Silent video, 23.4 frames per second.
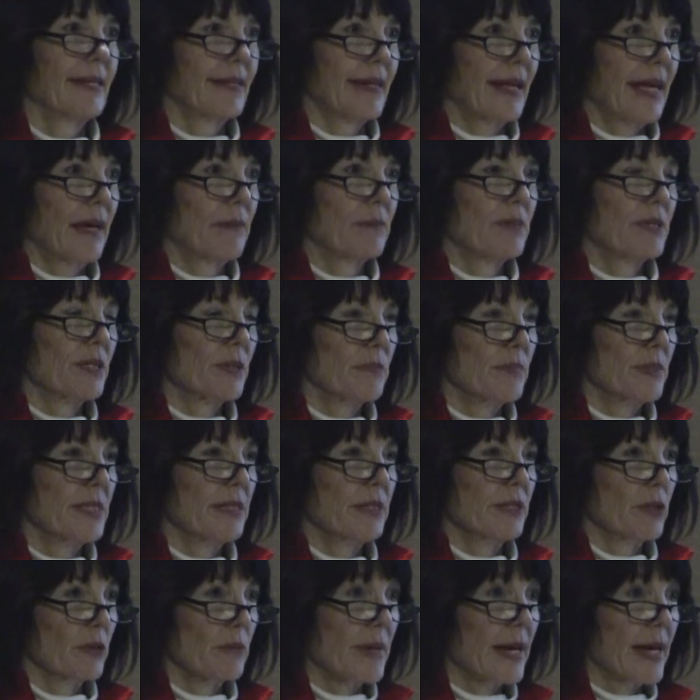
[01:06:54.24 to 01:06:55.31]
and it happened to be
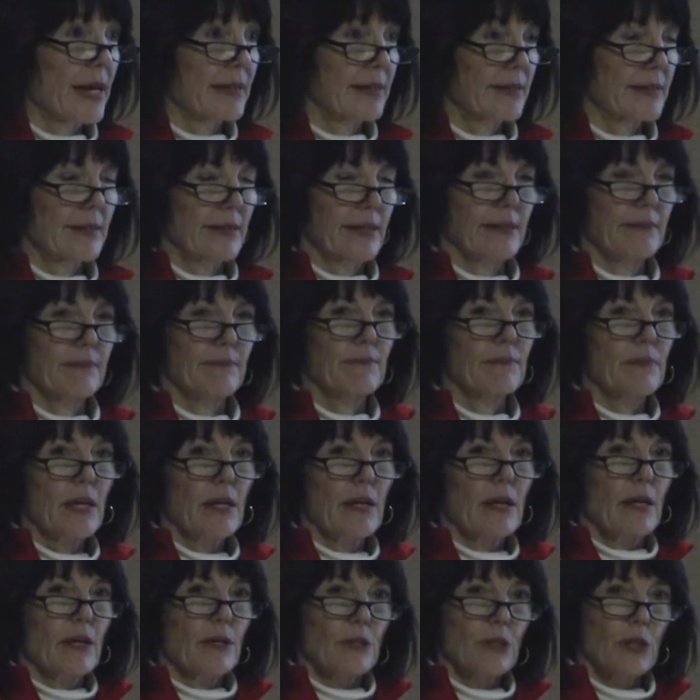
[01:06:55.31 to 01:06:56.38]
near Madison.
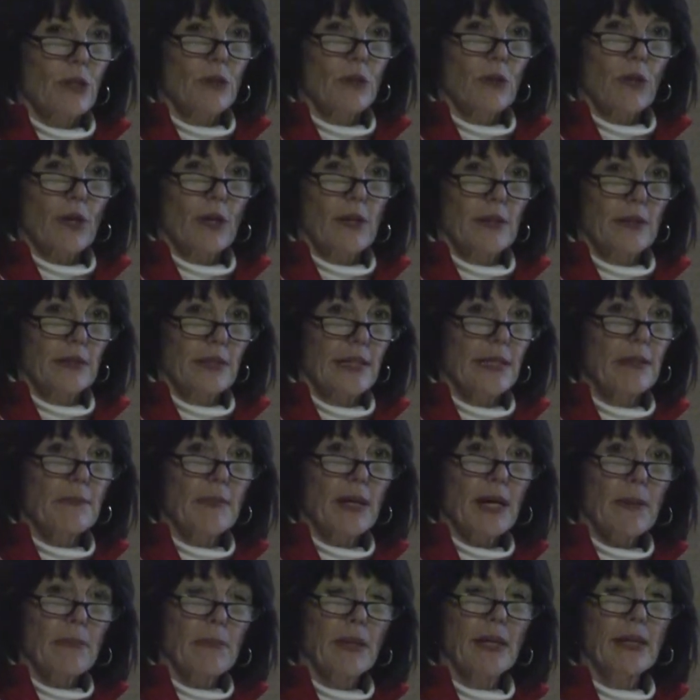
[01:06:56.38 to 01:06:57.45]
So called him
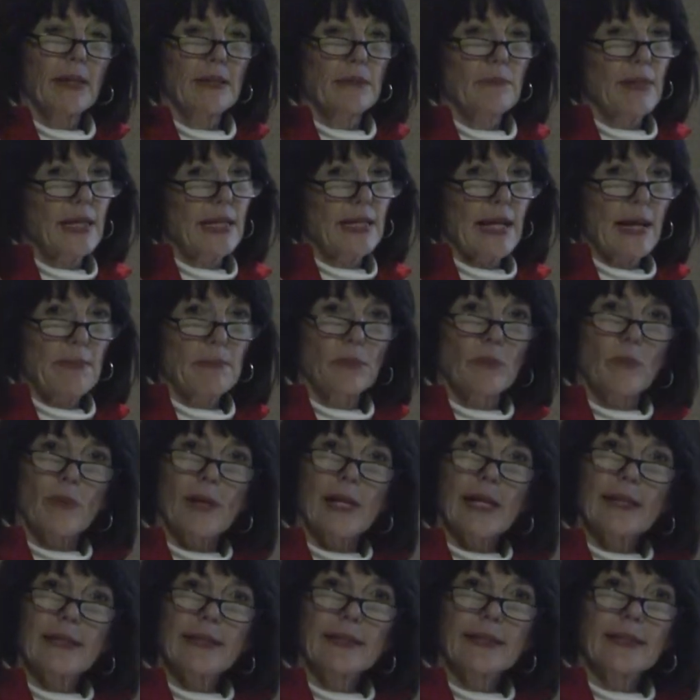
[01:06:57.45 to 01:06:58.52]
up. He made apple
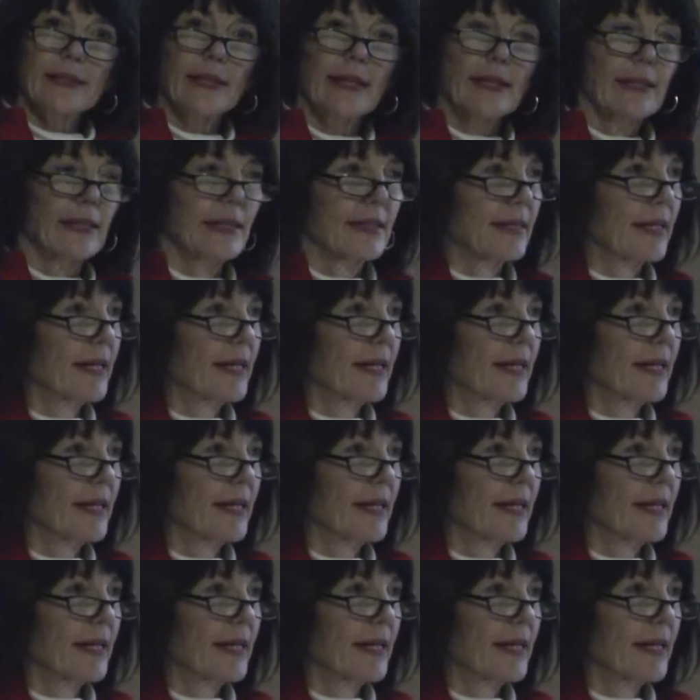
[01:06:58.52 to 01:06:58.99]
brandy. He